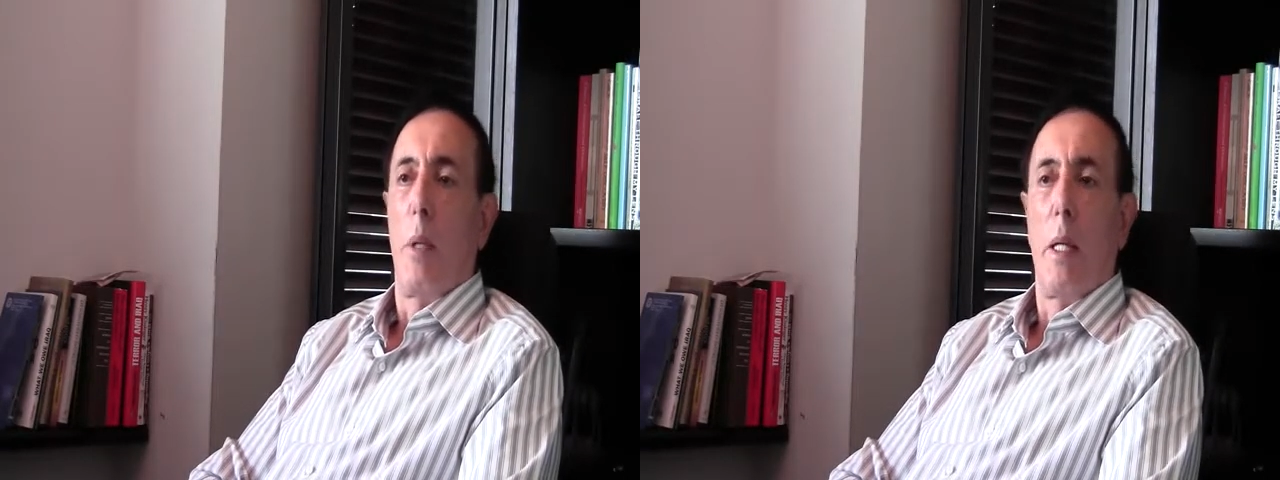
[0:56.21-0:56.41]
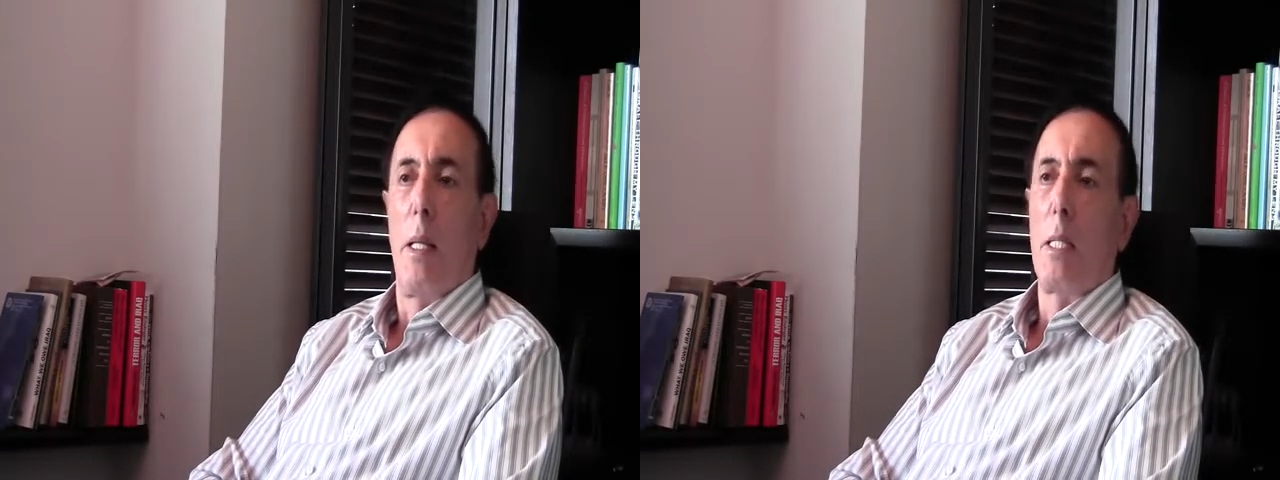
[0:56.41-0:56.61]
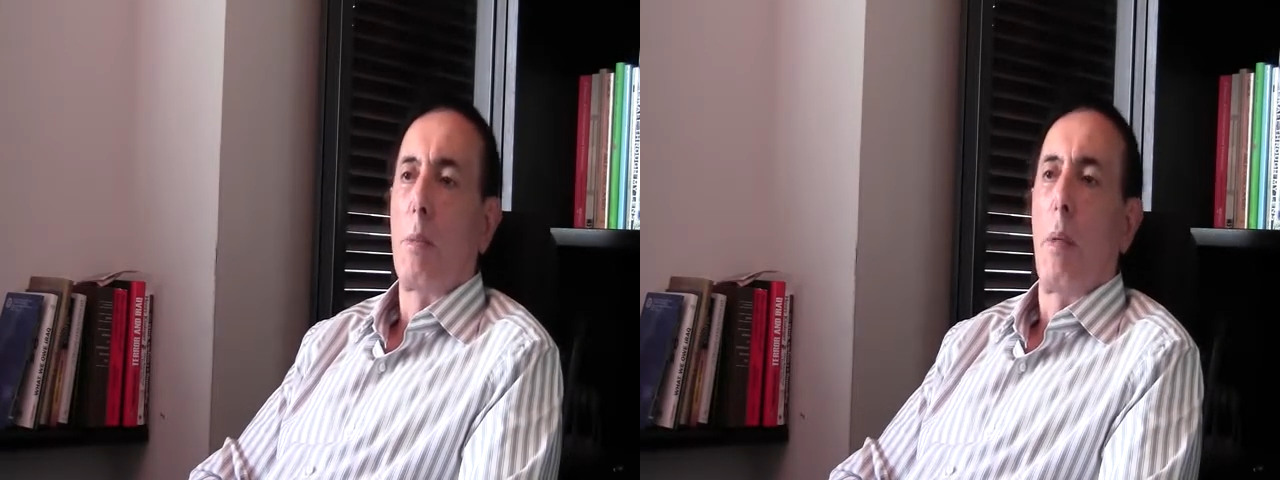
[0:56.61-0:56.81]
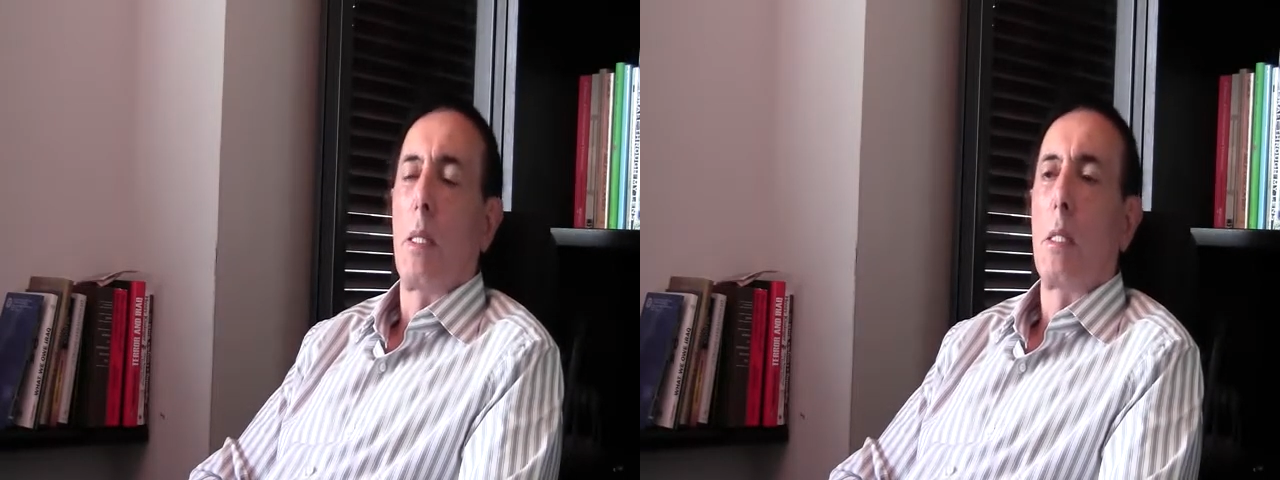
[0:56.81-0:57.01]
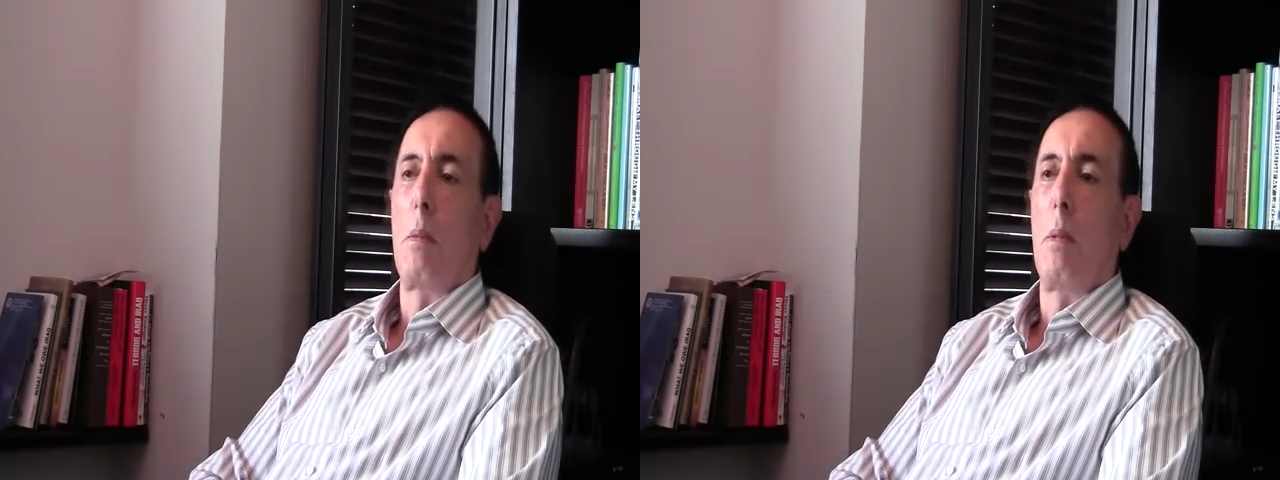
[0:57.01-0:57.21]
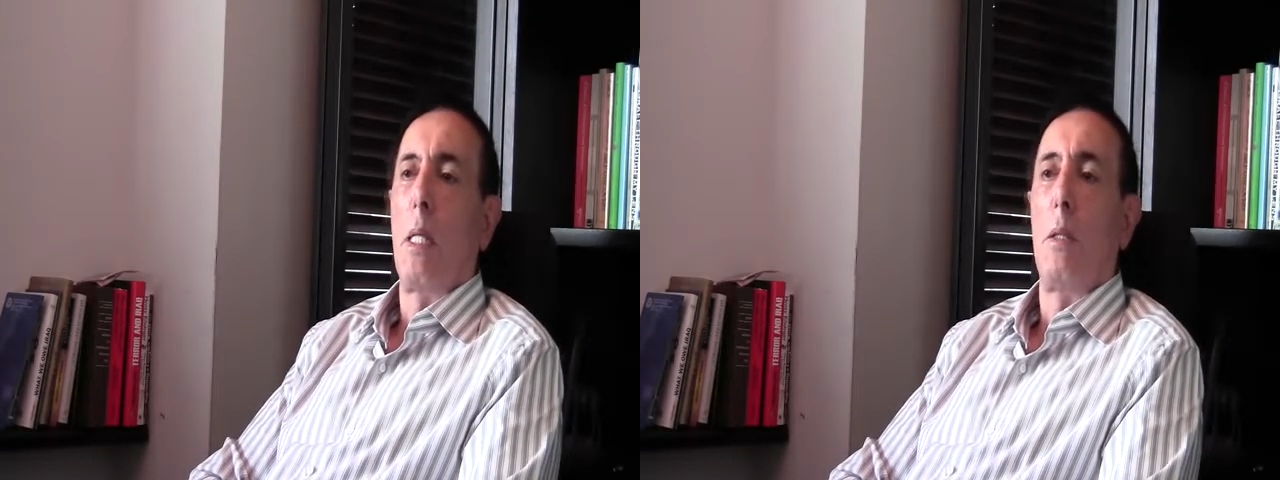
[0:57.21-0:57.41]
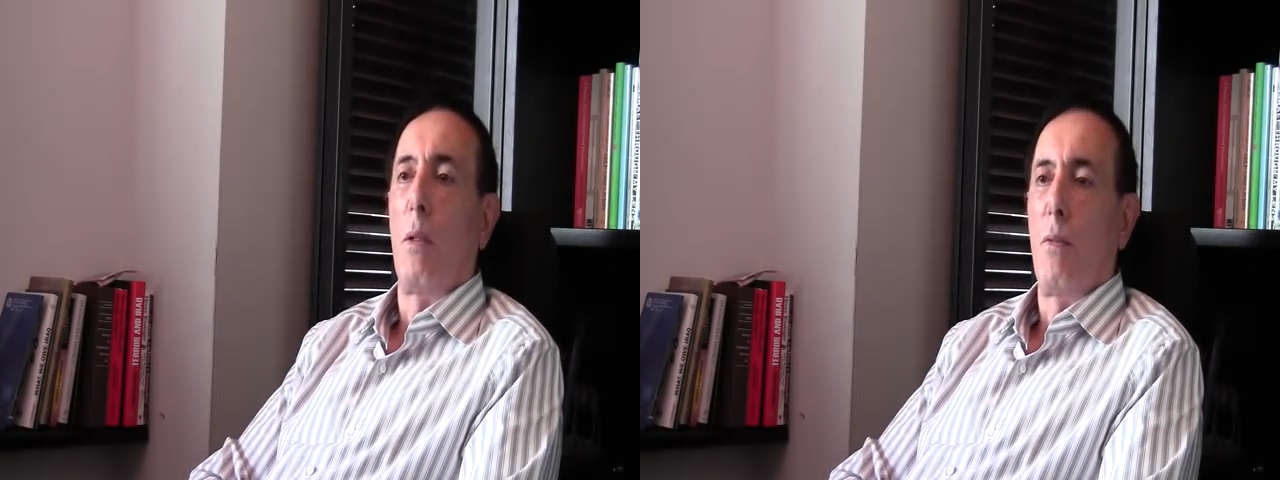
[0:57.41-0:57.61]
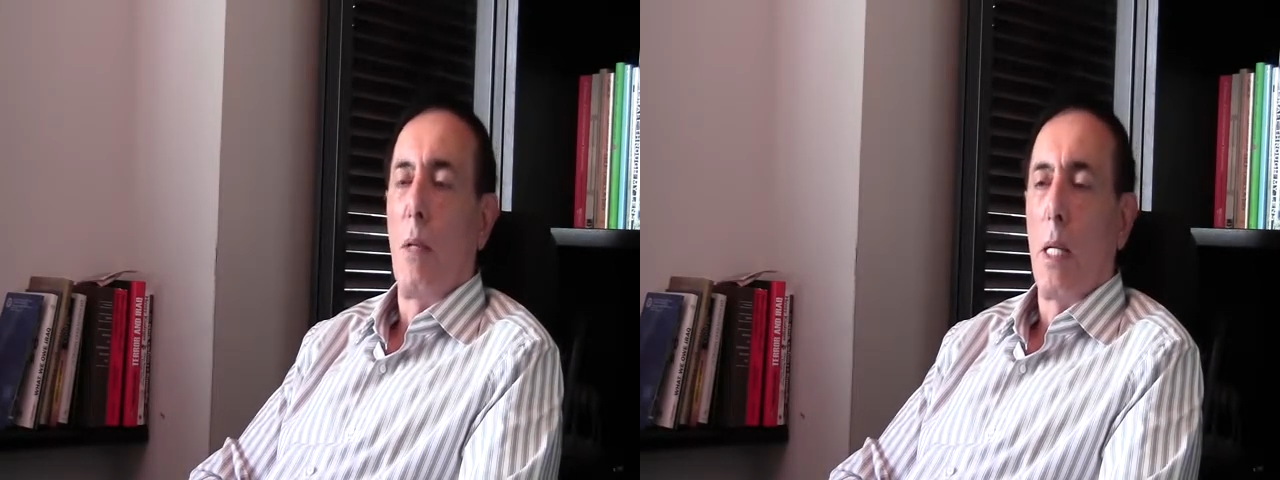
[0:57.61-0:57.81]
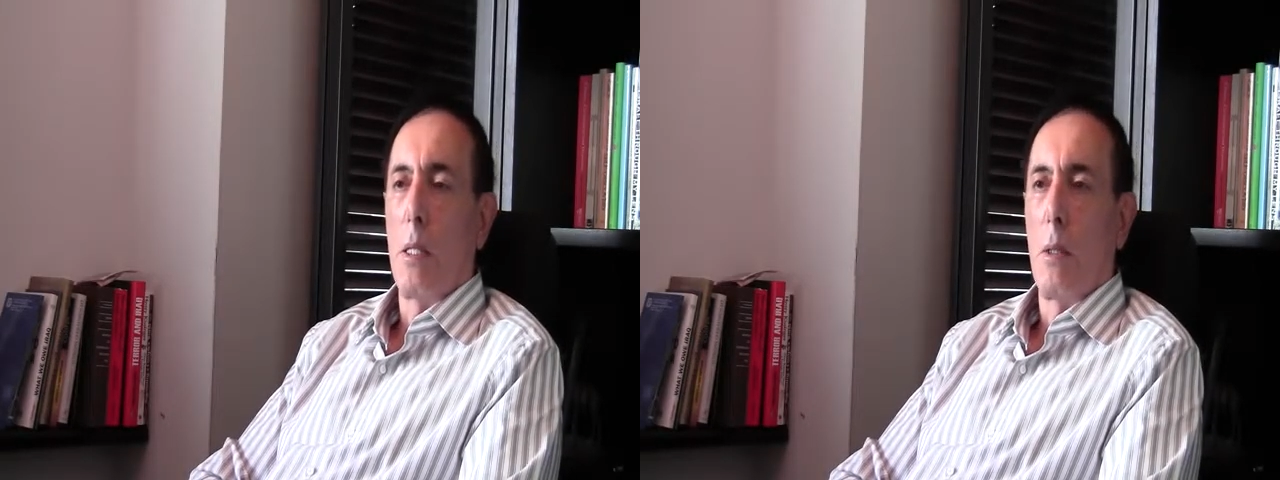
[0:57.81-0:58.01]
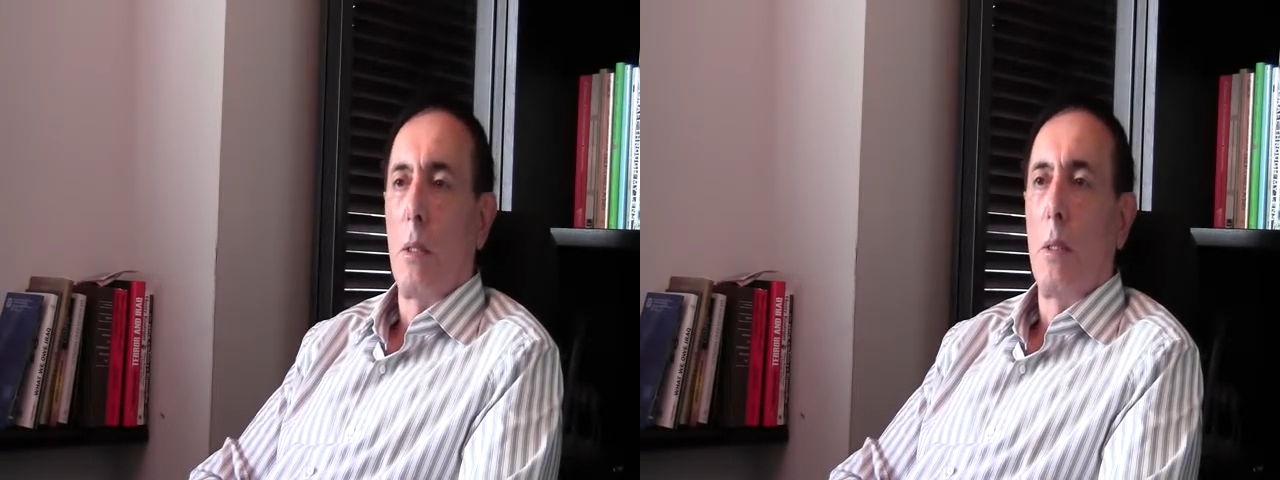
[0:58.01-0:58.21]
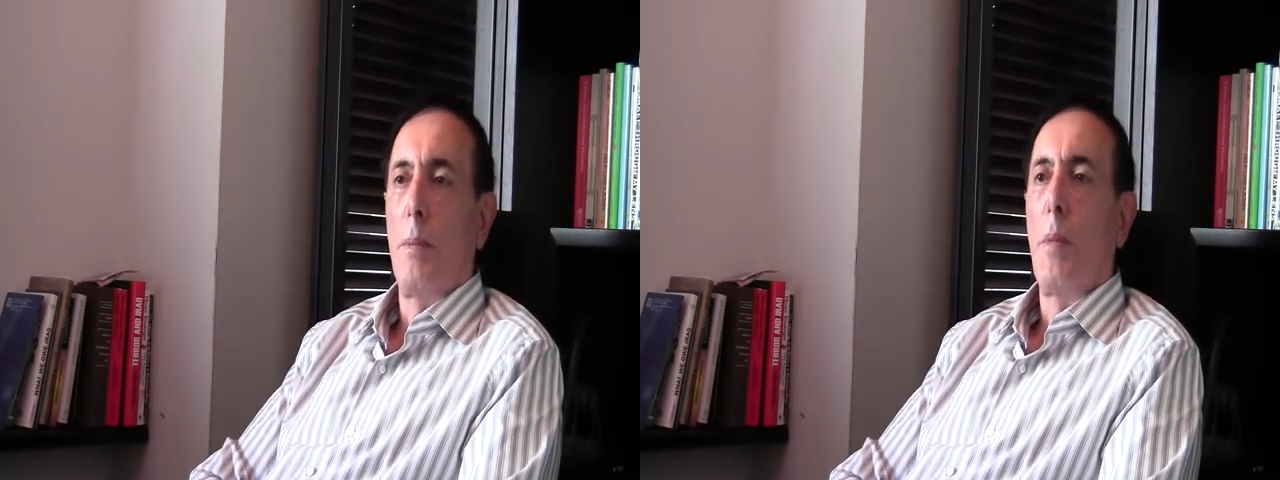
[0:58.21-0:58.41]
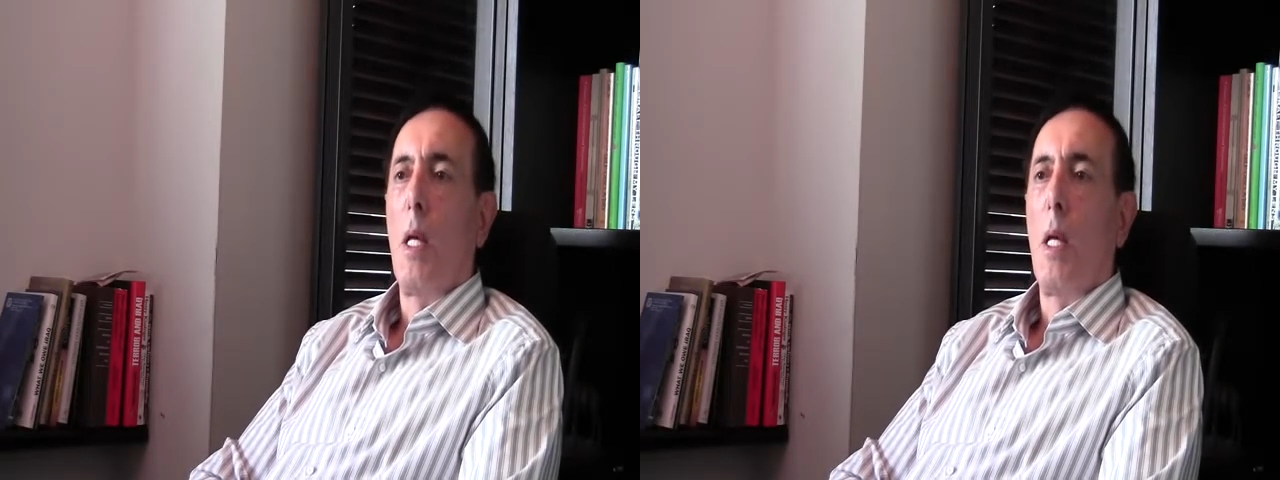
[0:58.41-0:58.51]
quickly as possible a no-fly zone,